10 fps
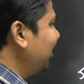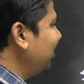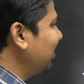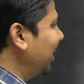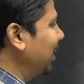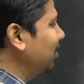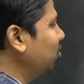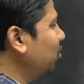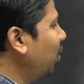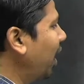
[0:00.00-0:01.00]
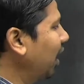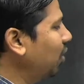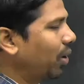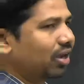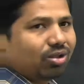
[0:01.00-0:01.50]
is greater than 0
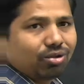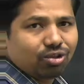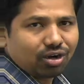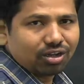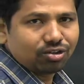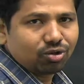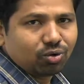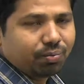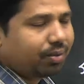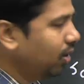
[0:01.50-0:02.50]
and y is also greater than 0.